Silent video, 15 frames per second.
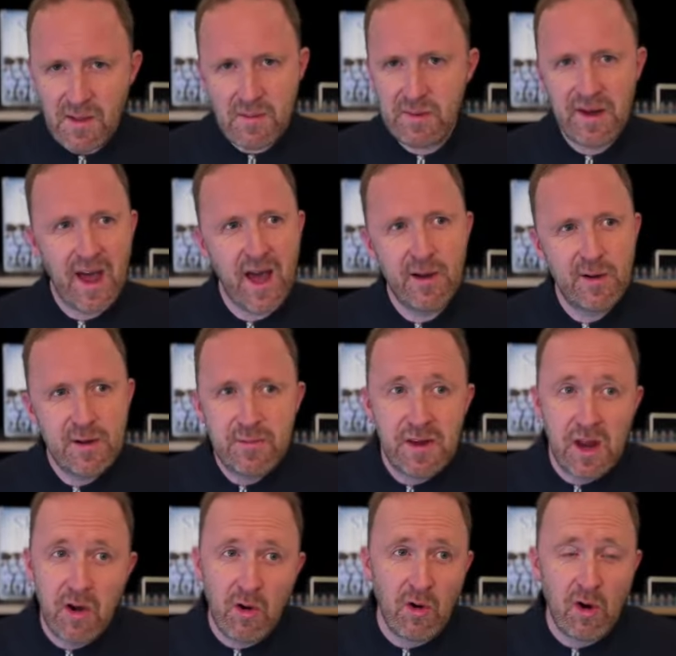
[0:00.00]
But now, I mean,
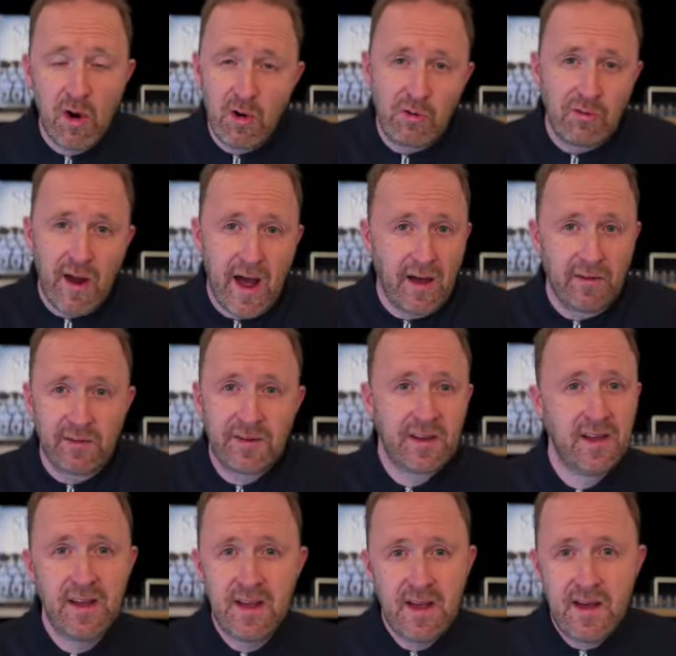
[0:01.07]
all round,
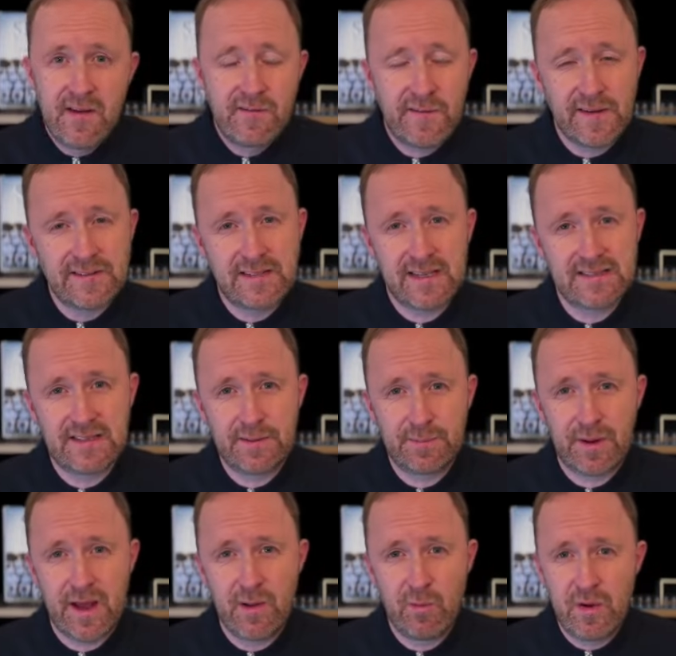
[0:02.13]
fantastic
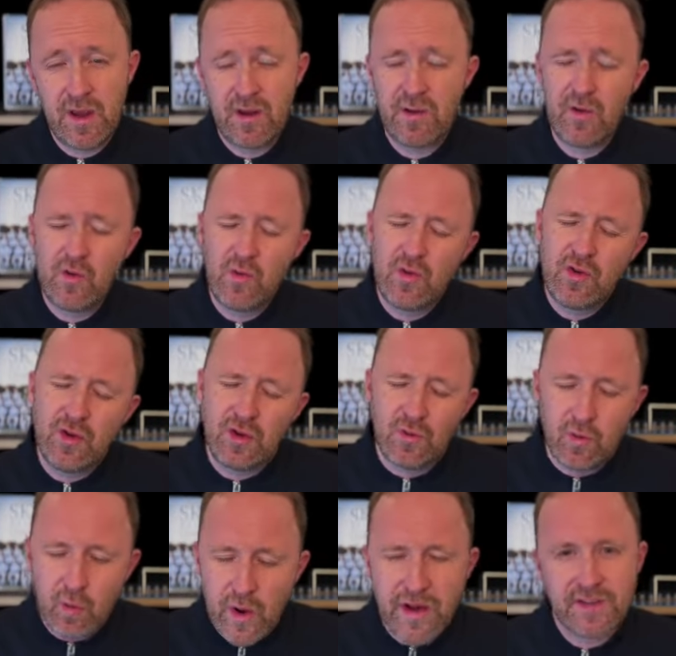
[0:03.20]
player.
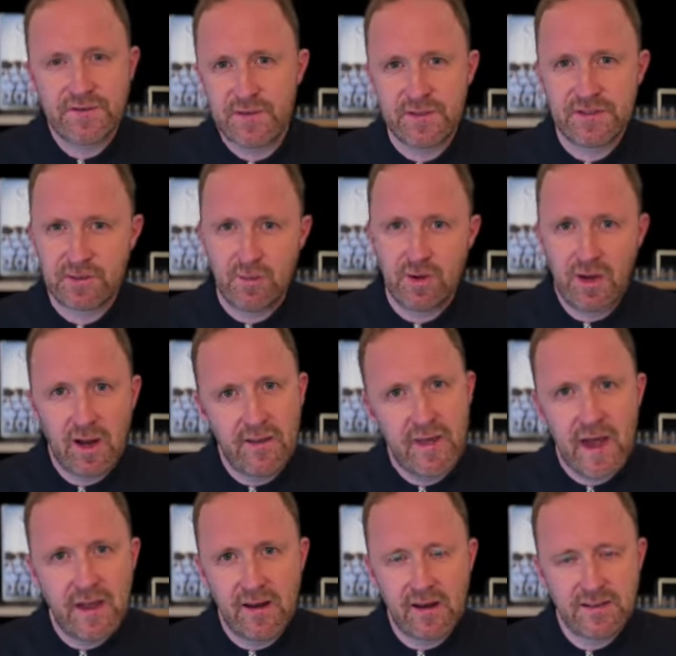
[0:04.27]
You'd wish for someone like
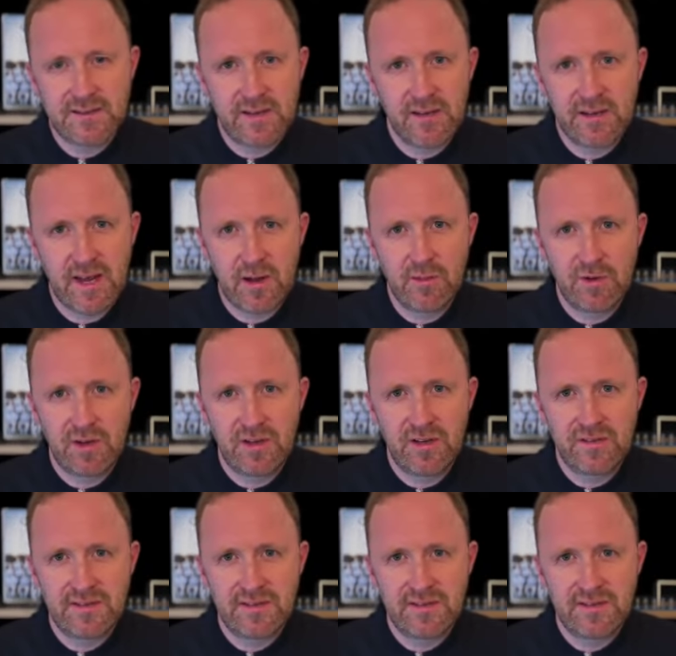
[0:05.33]
that in our side now, wouldn't you?